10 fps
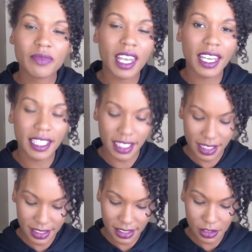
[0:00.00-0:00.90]
And it
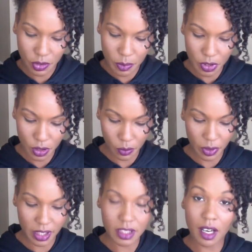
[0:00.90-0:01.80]
is the scripture
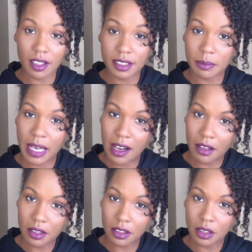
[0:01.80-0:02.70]
where it talks
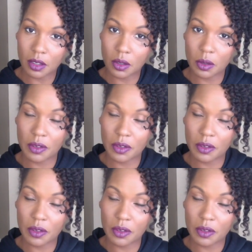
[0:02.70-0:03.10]
about, you know,